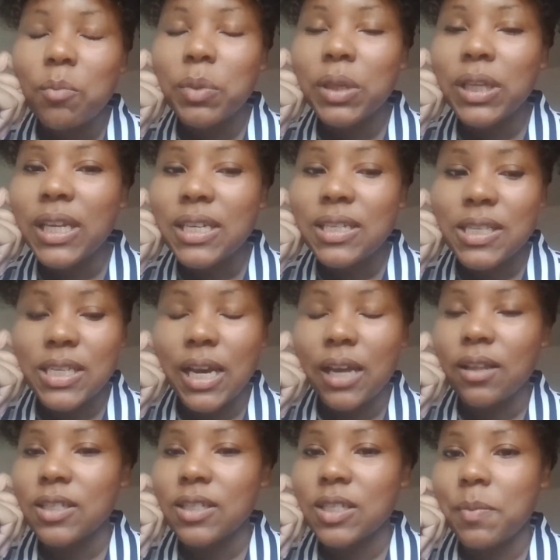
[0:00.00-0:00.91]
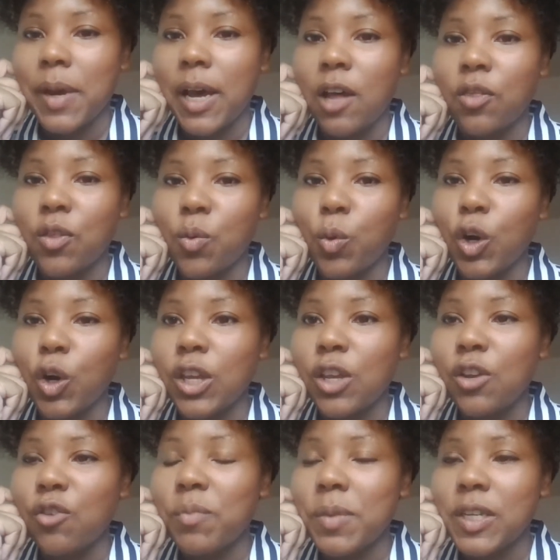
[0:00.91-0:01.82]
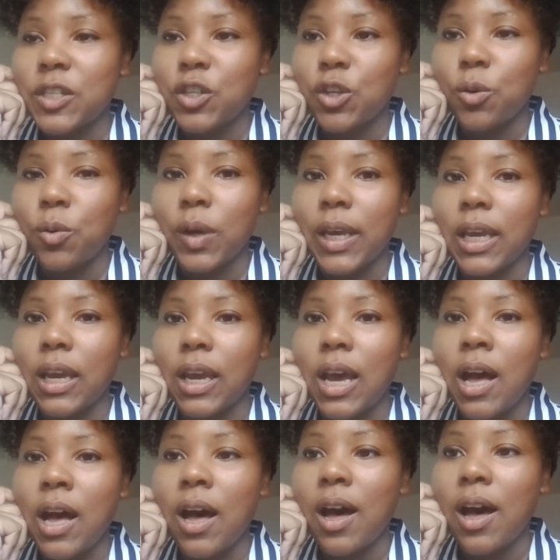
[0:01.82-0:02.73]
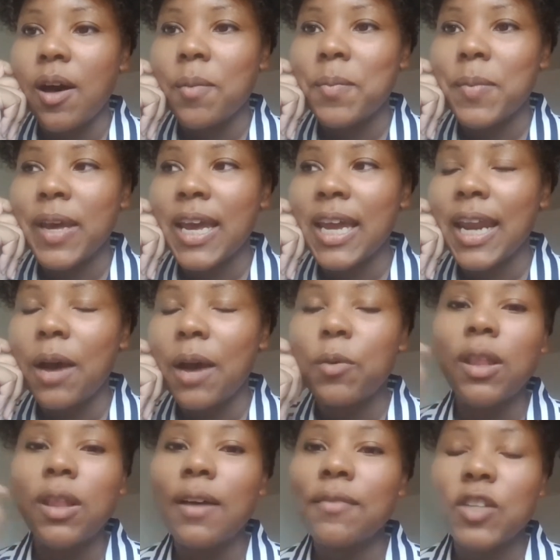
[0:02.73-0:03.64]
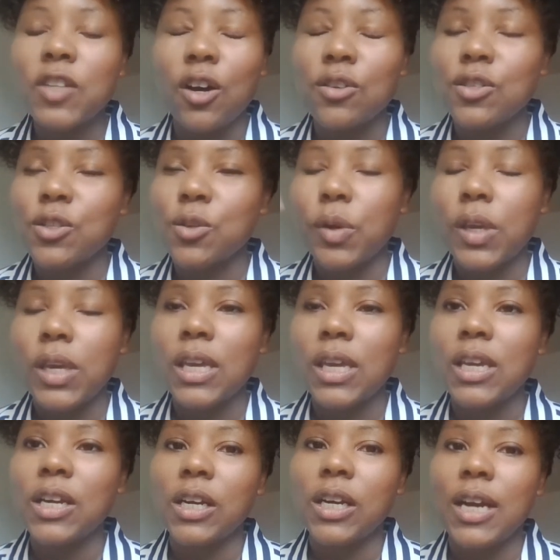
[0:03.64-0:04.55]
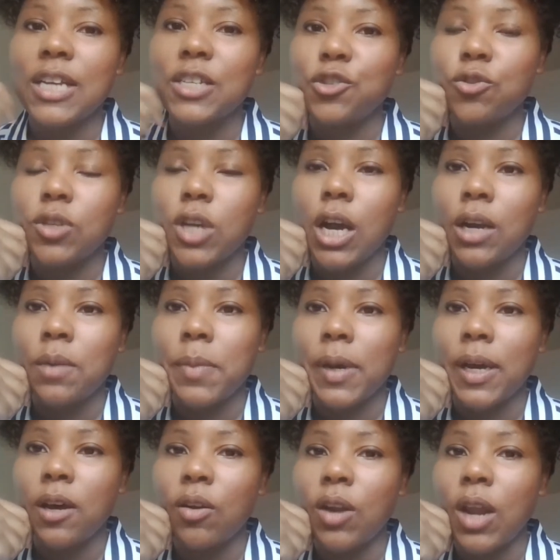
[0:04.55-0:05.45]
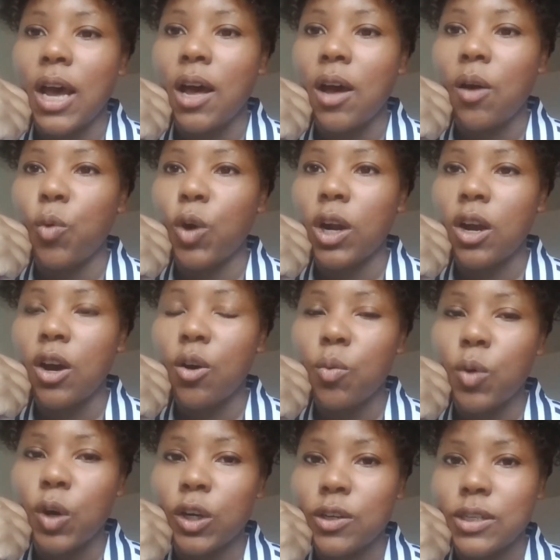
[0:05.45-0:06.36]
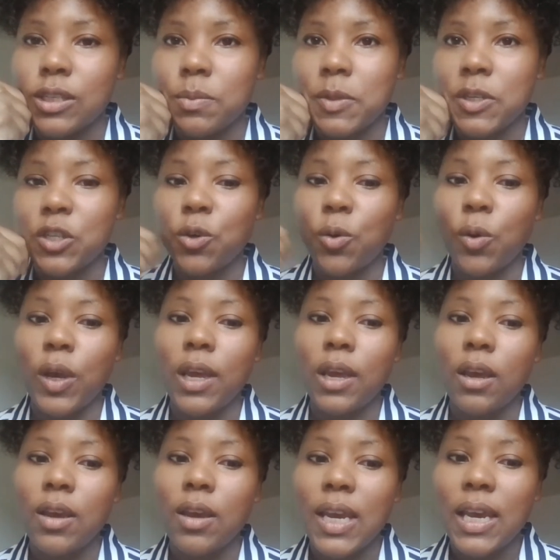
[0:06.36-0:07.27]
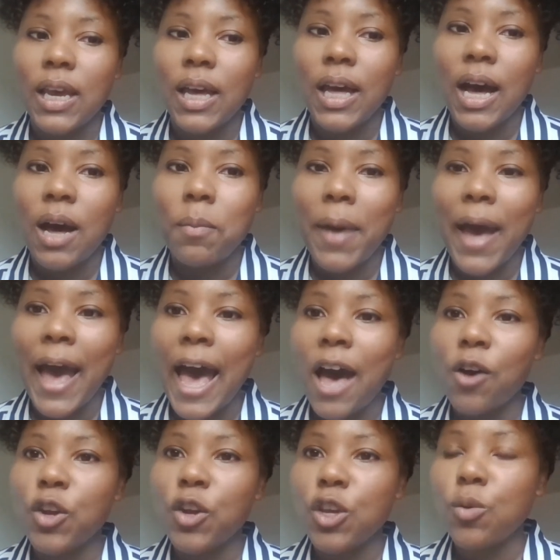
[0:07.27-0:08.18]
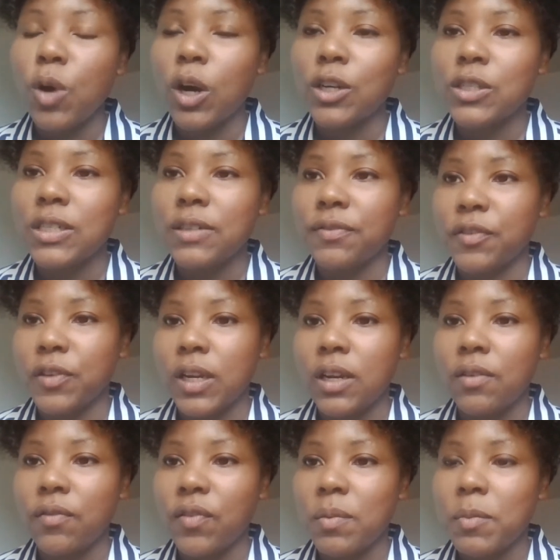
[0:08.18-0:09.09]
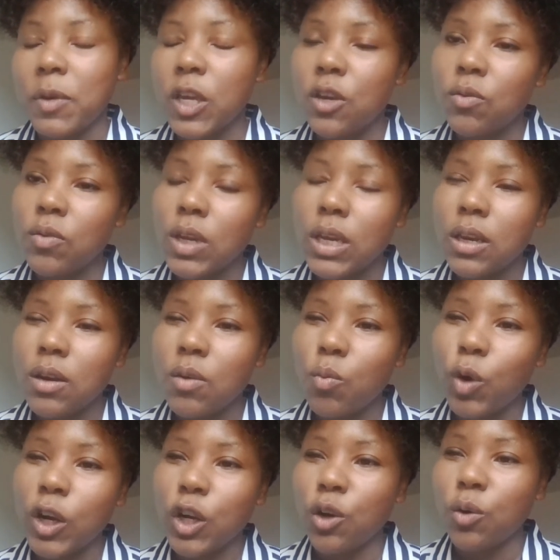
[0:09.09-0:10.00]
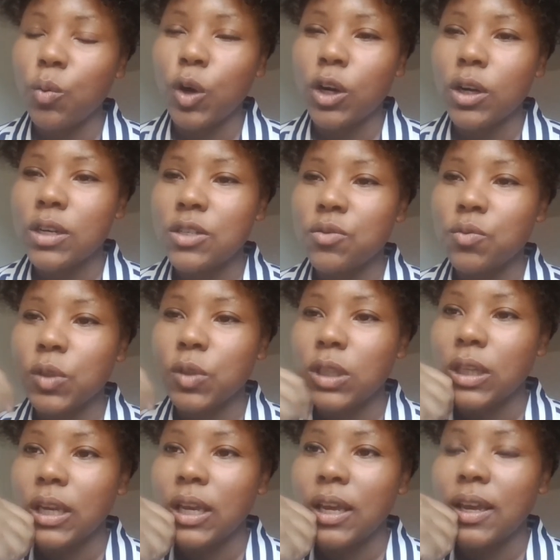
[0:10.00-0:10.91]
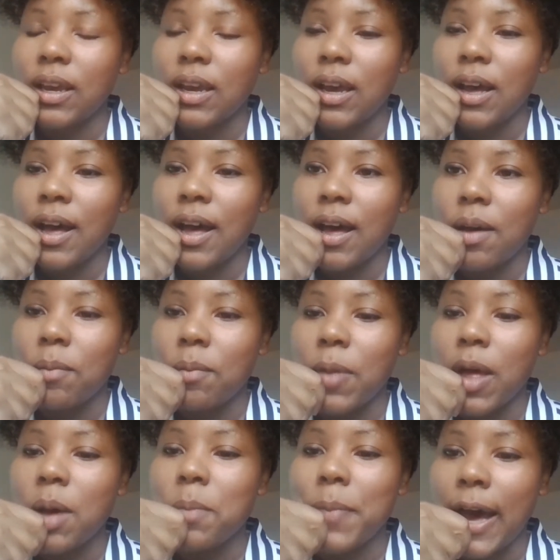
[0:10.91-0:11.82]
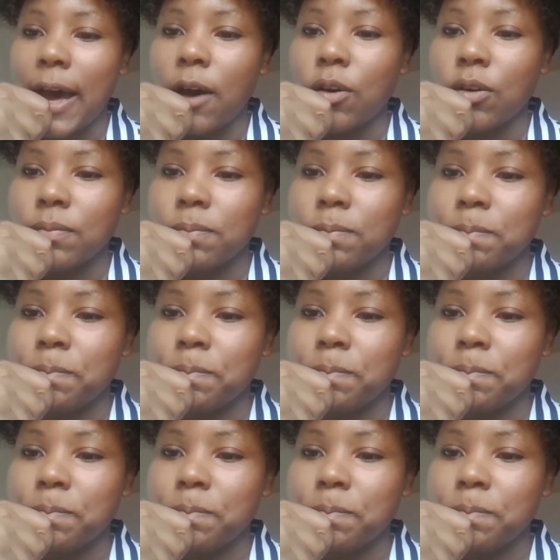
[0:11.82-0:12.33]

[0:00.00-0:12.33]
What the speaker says: Please tell us about the work you've been doing. And I would love to also hear, as you talk about what Coworker has been doing, how you are different from a union and what your work is really about.